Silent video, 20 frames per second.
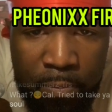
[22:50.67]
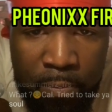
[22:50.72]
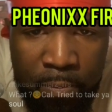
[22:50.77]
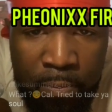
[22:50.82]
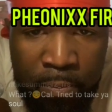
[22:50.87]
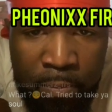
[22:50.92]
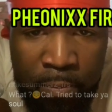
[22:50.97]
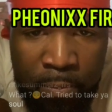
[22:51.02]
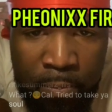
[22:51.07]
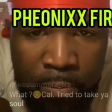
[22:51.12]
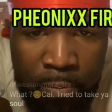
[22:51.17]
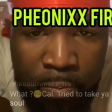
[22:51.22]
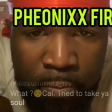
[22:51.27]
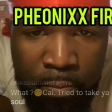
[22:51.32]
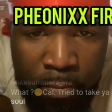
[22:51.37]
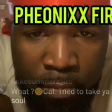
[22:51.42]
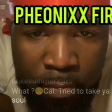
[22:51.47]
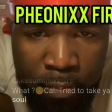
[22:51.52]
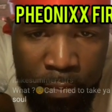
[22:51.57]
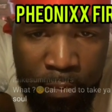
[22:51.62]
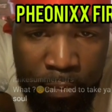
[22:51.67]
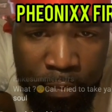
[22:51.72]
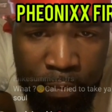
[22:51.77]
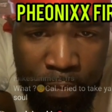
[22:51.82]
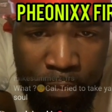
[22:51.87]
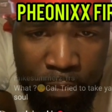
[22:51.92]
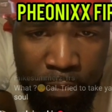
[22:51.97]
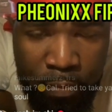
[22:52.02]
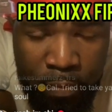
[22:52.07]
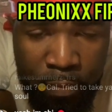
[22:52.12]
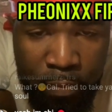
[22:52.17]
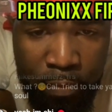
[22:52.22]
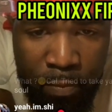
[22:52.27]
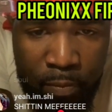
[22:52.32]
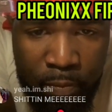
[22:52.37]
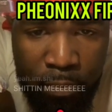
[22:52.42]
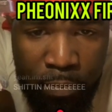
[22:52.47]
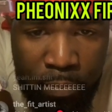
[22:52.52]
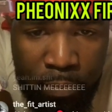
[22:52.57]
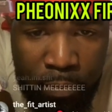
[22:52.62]

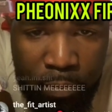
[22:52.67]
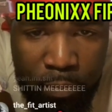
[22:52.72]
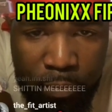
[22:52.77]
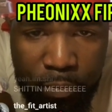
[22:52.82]
No one is speaking in this clip.